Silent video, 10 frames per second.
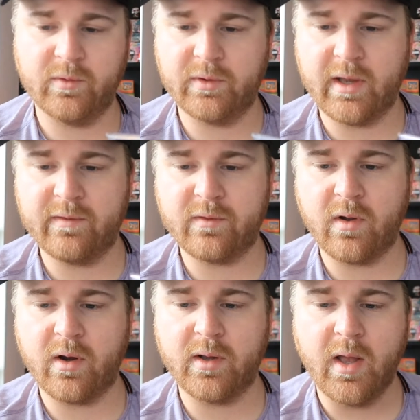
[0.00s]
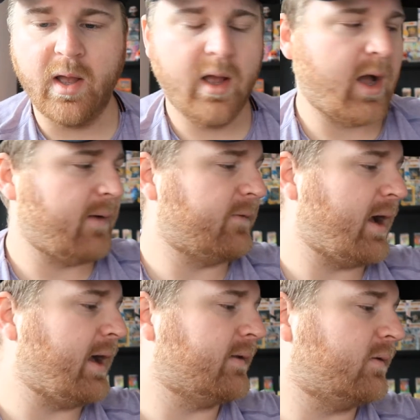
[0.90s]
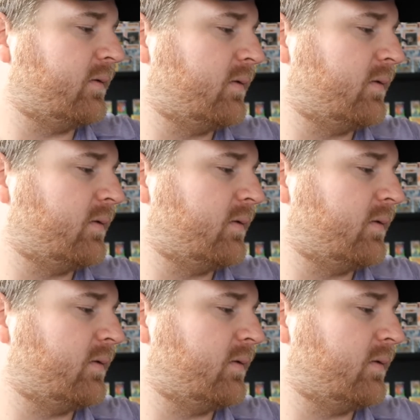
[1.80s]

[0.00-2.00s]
a real nice card. I've got